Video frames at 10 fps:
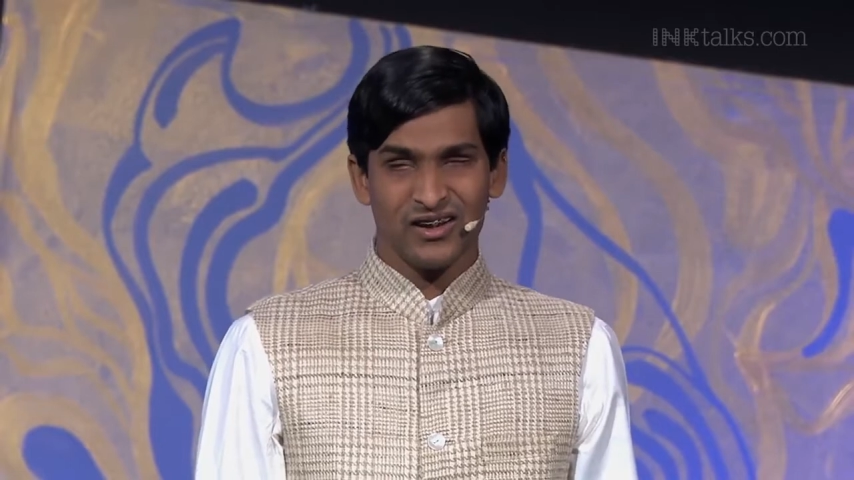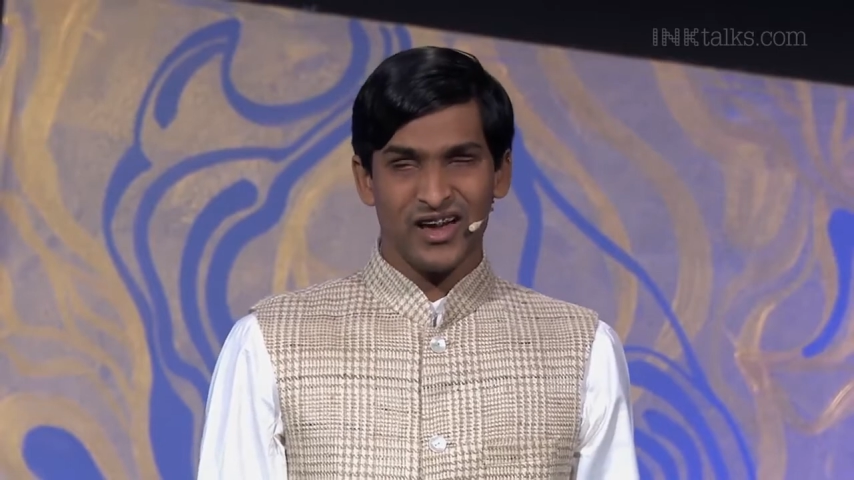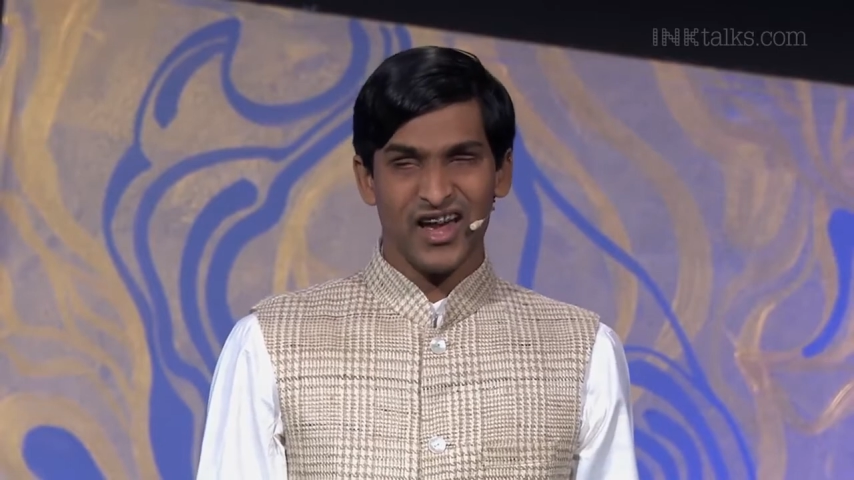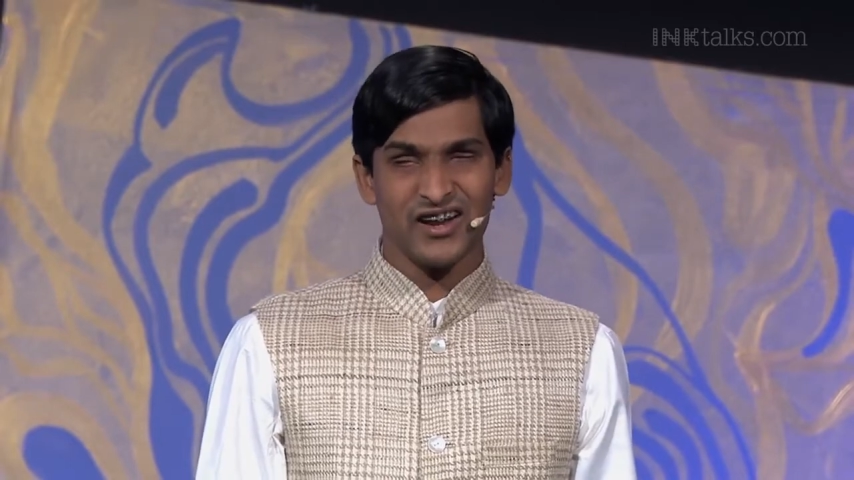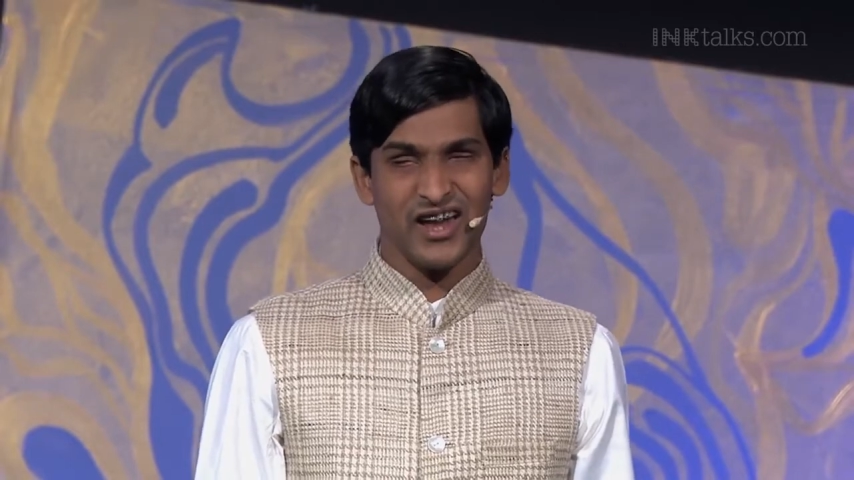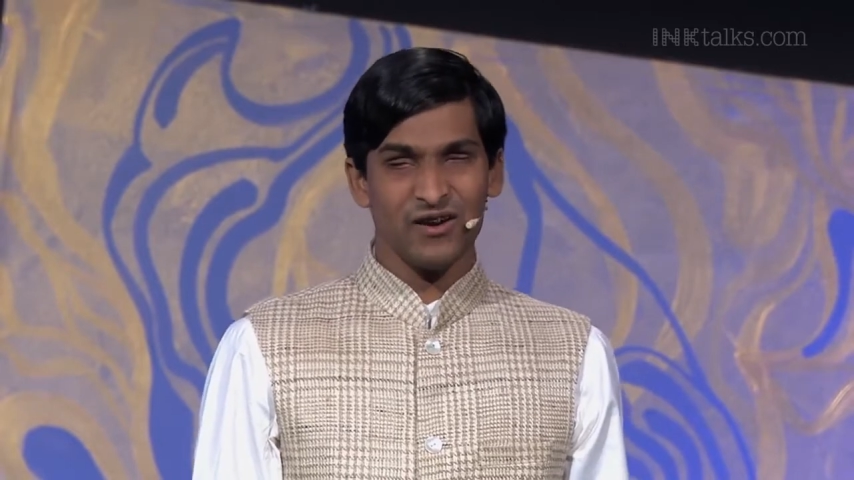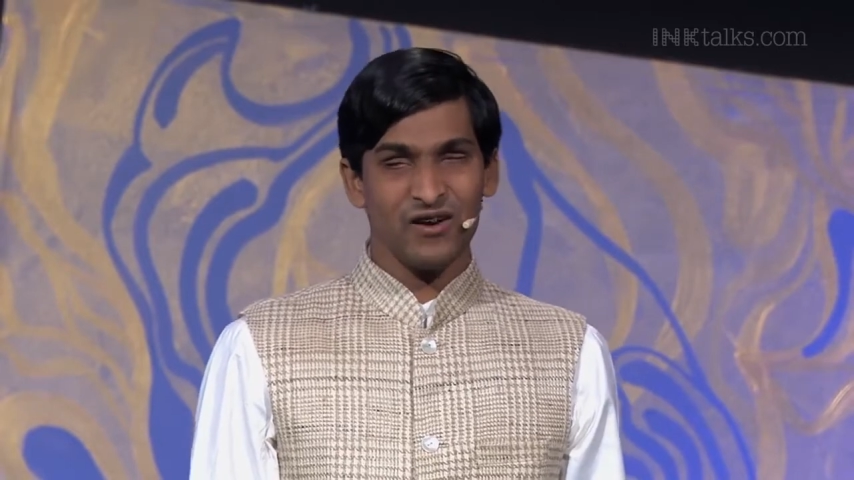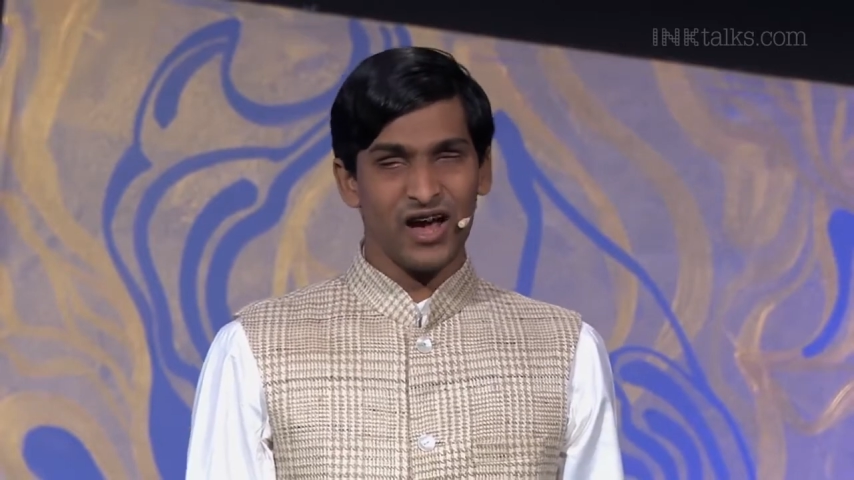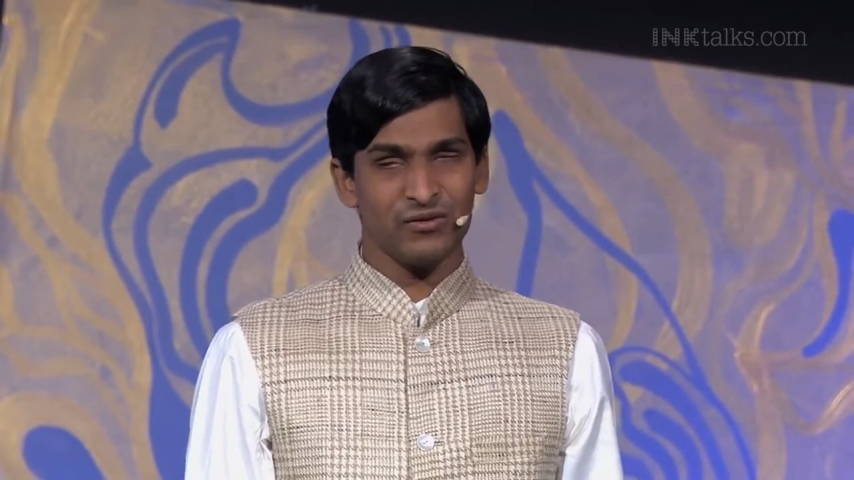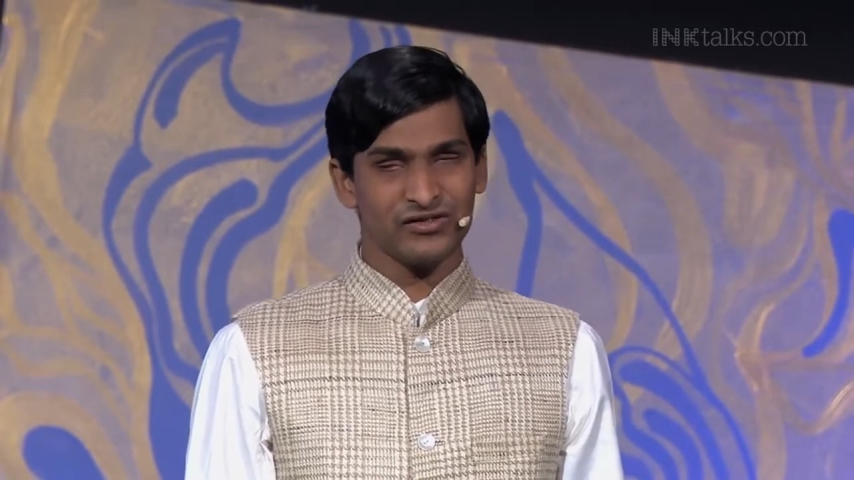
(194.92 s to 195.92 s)
And
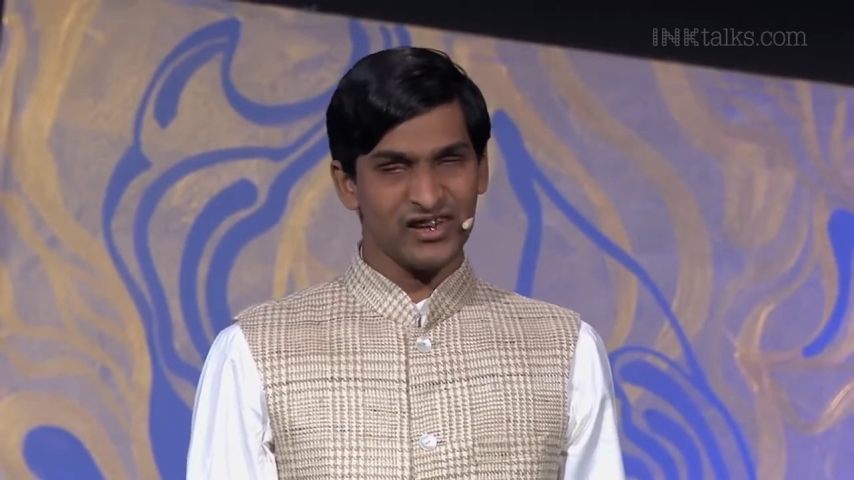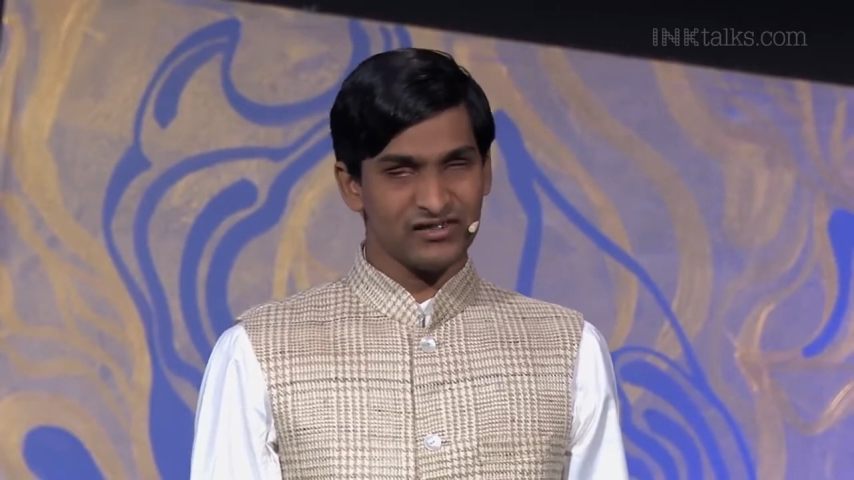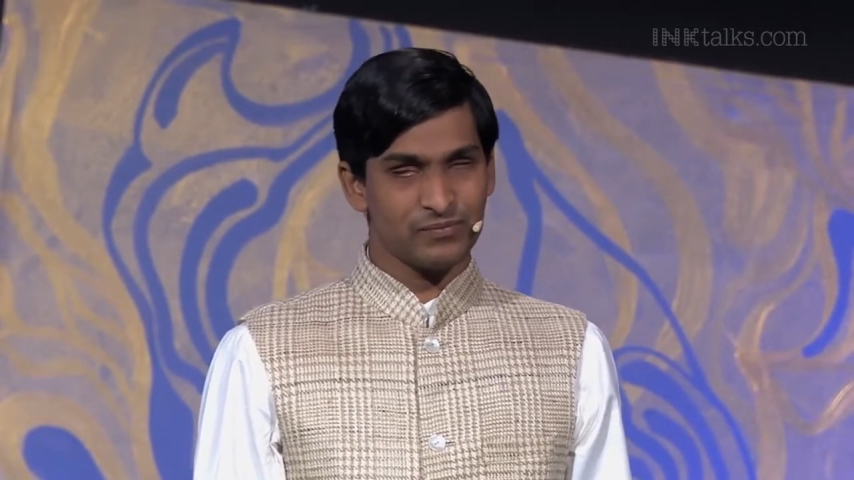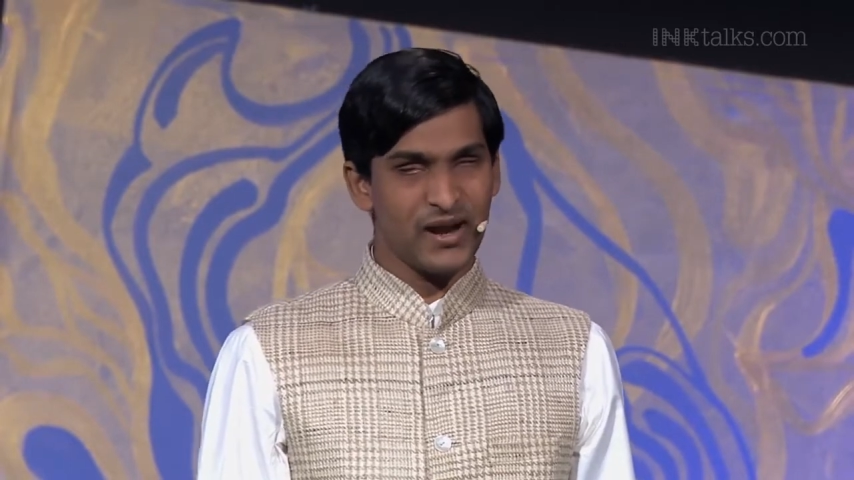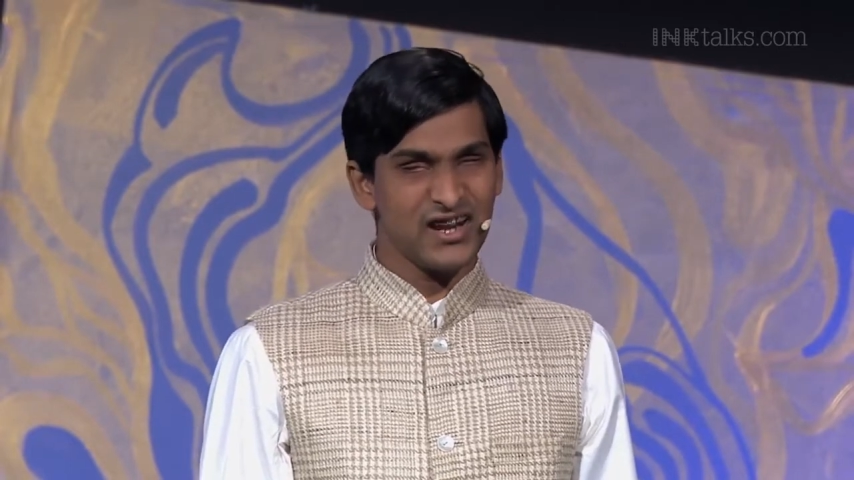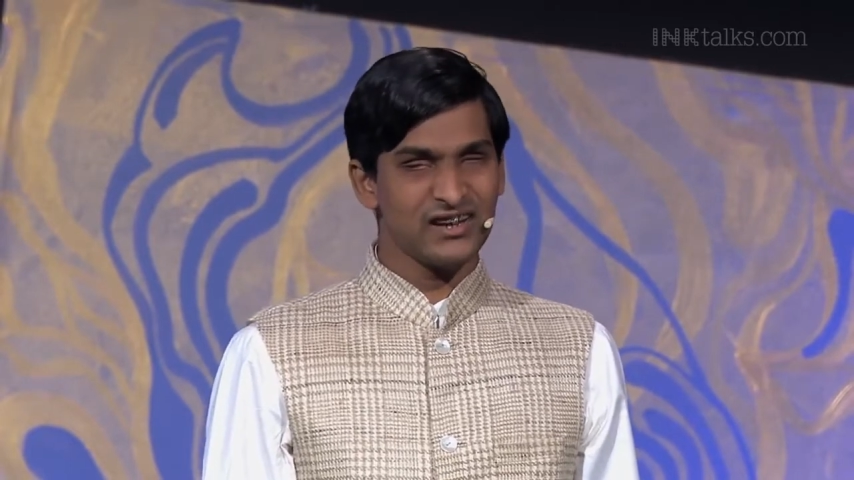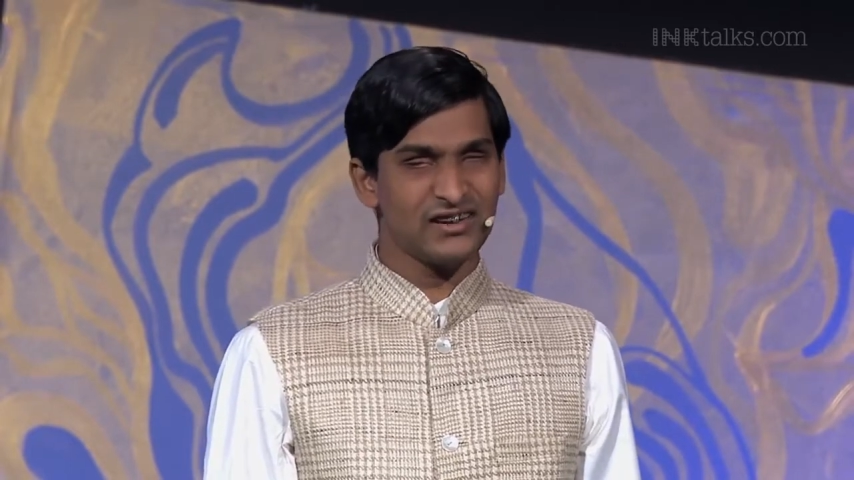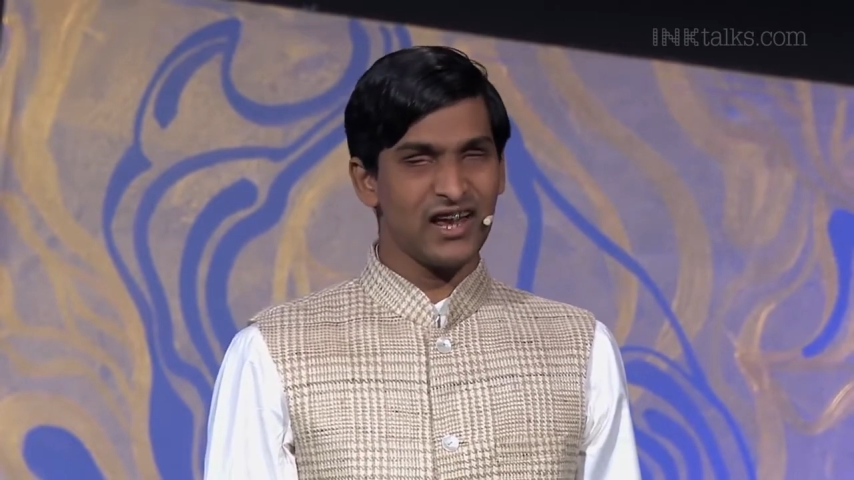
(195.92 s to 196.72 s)
I was just spending